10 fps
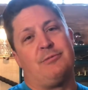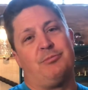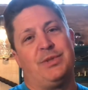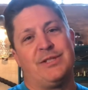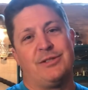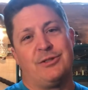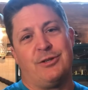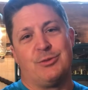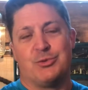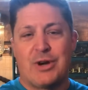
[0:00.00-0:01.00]
Please consider
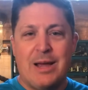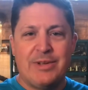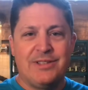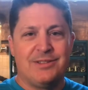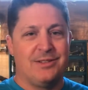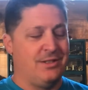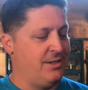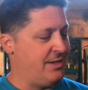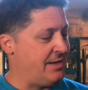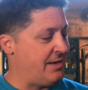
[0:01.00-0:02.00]
subscribing.
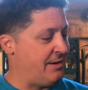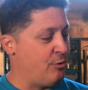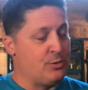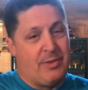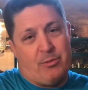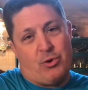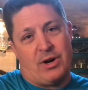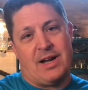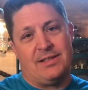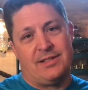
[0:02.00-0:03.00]
I hope to make more
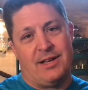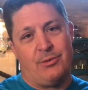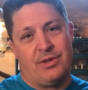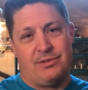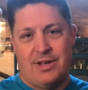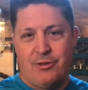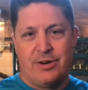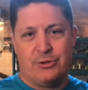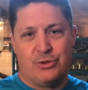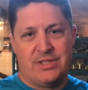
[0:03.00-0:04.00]
content with other
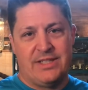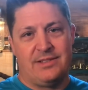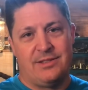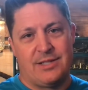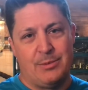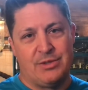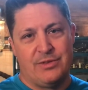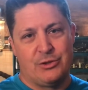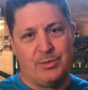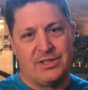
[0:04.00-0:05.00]
interesting types of
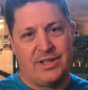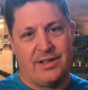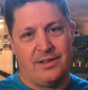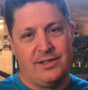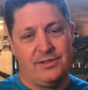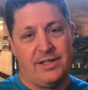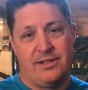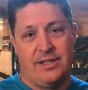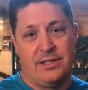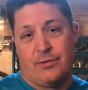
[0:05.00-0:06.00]
instruments like this and
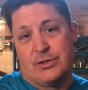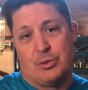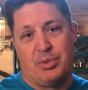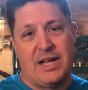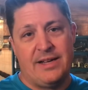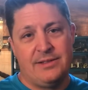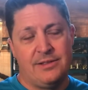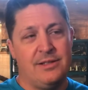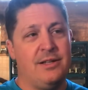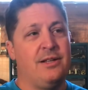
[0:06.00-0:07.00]
different supplies
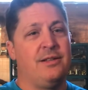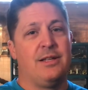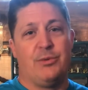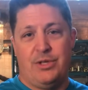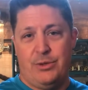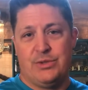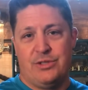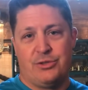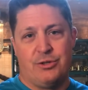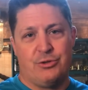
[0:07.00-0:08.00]
that we use in
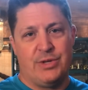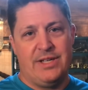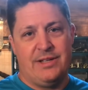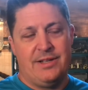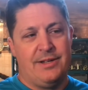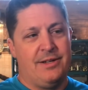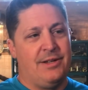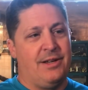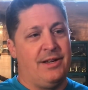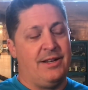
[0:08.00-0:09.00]
surgery.
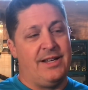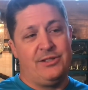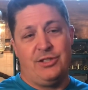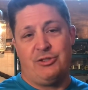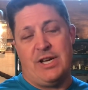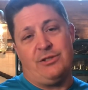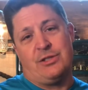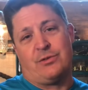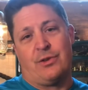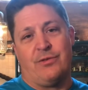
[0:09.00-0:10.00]
And any suggestions
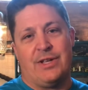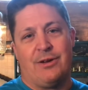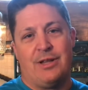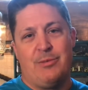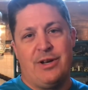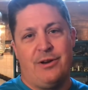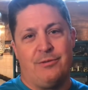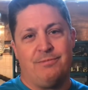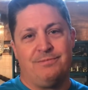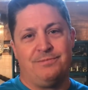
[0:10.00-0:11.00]
for the video, let me know.
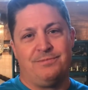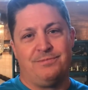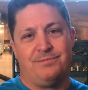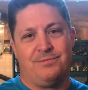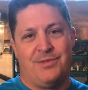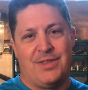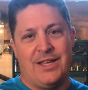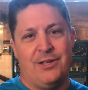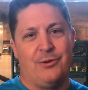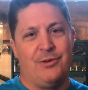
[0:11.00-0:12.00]
Thank
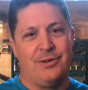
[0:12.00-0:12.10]
you.